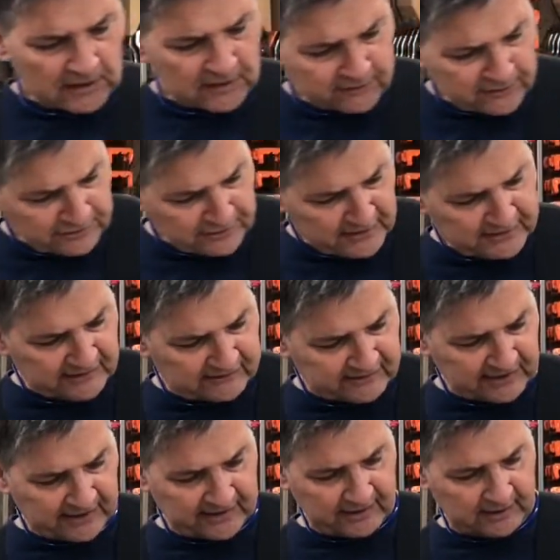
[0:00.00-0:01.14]
The thing that's
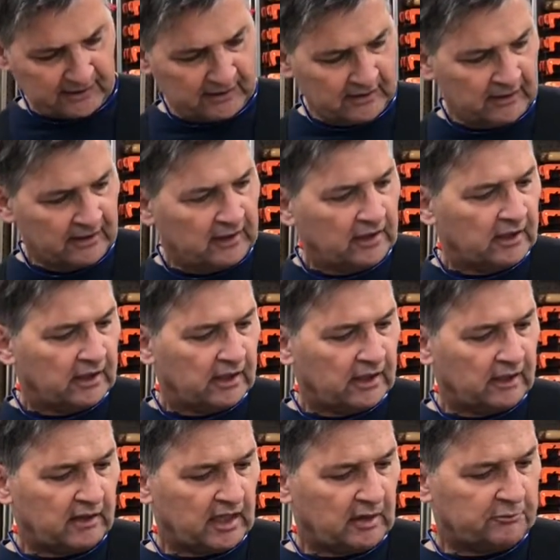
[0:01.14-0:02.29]
kind of,
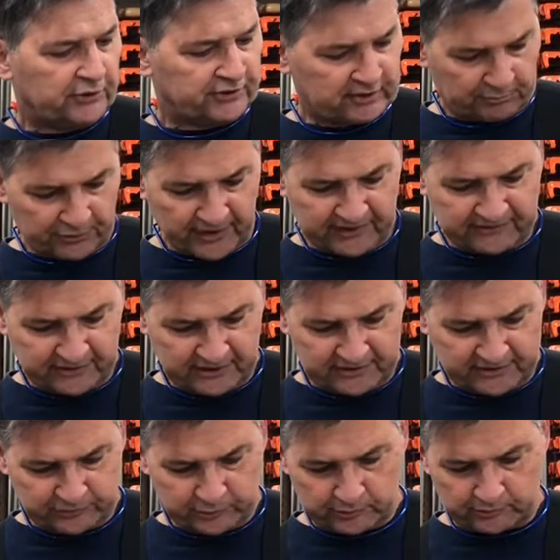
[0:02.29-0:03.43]
I put the brakes on
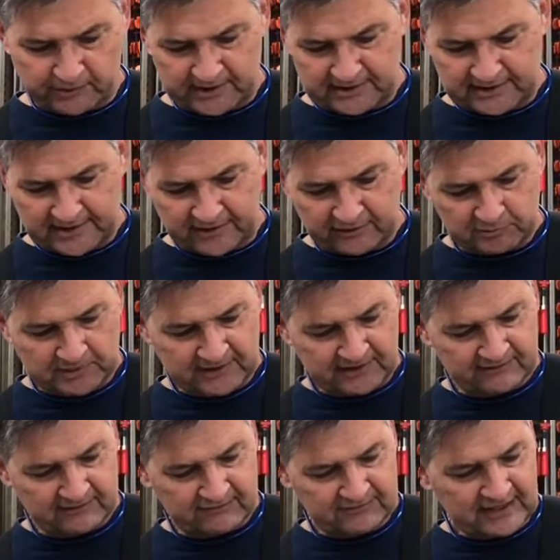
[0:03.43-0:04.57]
this one right now is
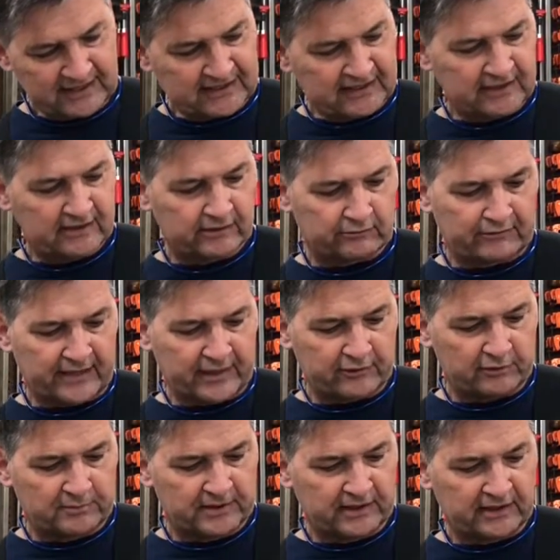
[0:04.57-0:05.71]
because I've got to get another router
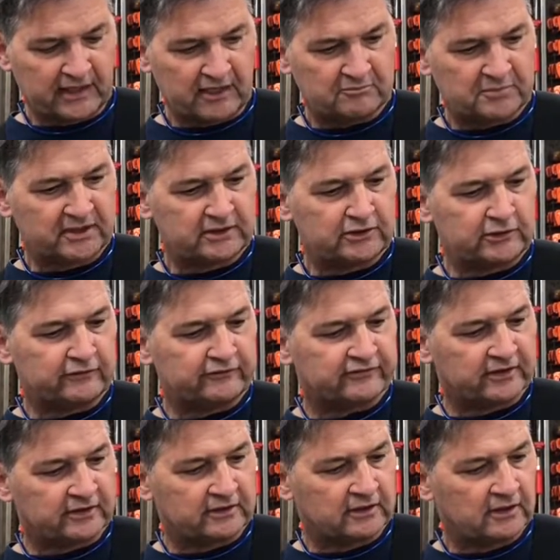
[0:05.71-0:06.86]
bit. I've been
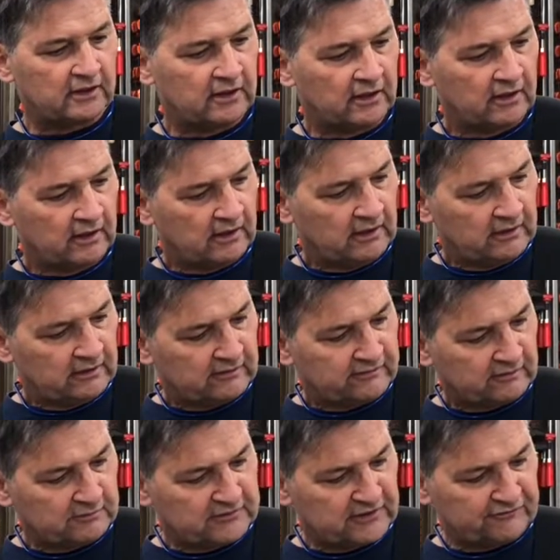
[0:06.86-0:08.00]
using
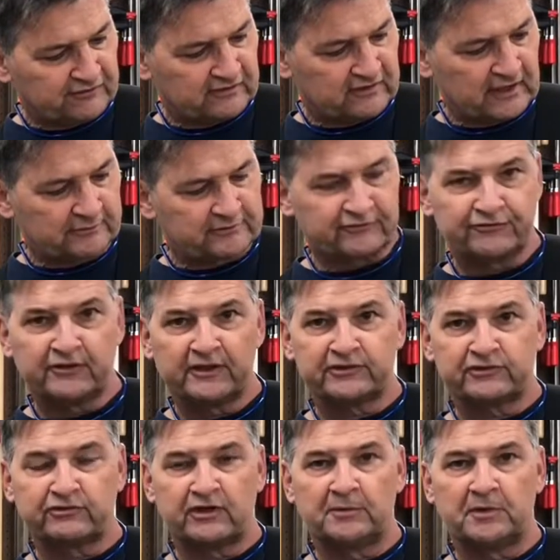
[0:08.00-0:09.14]
some different types of flush
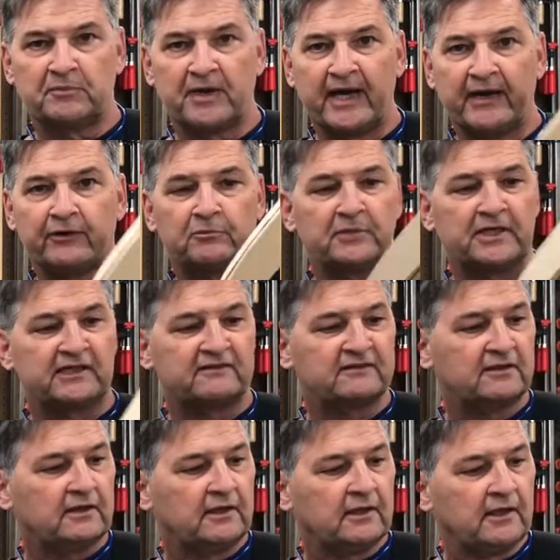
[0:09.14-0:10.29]
trim and pattern bits.
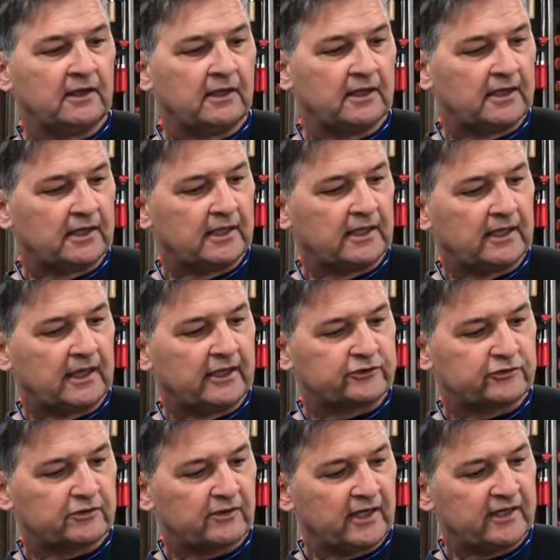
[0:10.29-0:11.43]
I
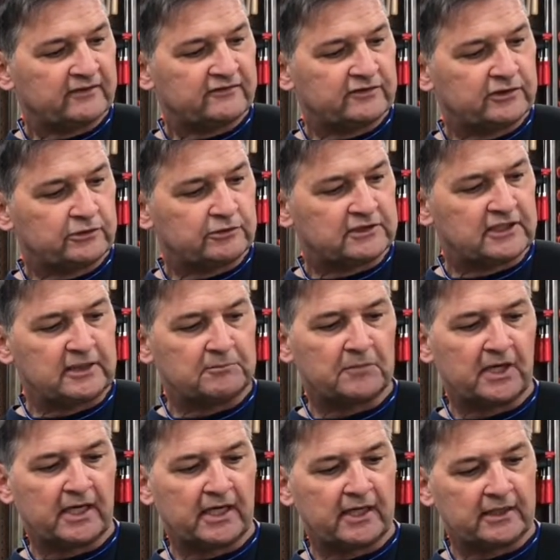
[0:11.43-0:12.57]
try to keep
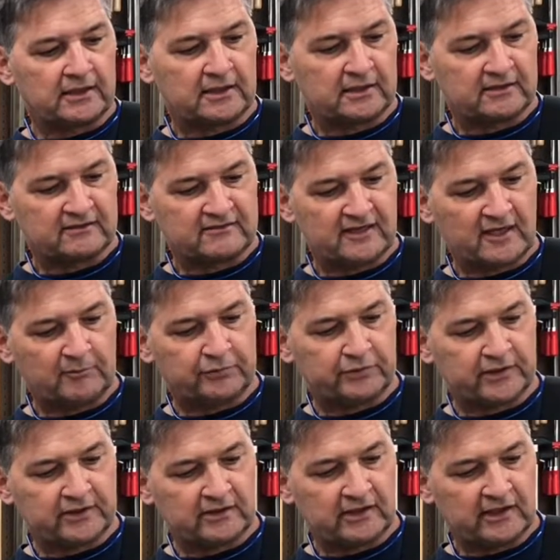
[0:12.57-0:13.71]
my
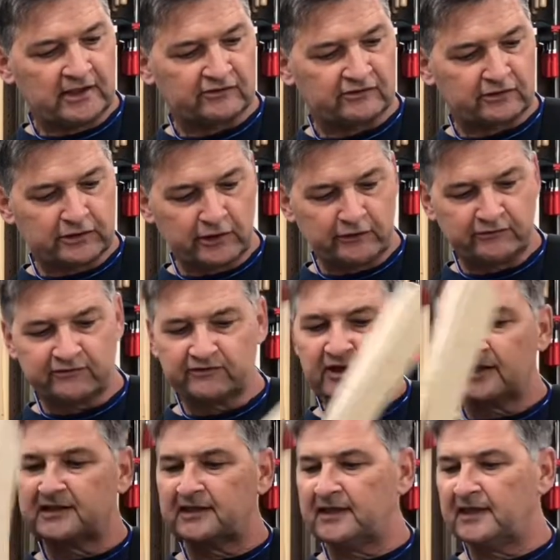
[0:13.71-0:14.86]
template as close as I
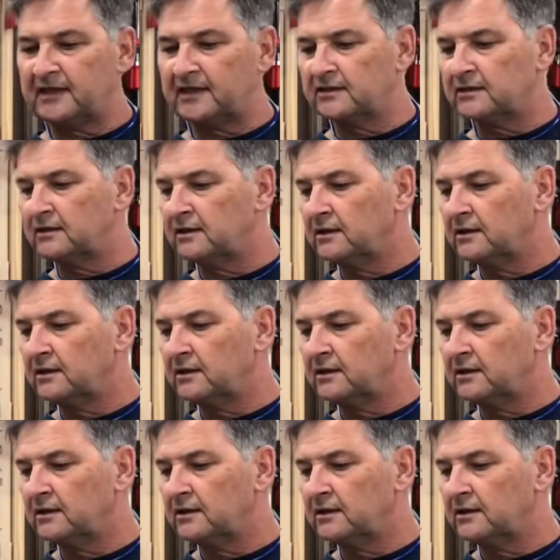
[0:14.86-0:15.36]
can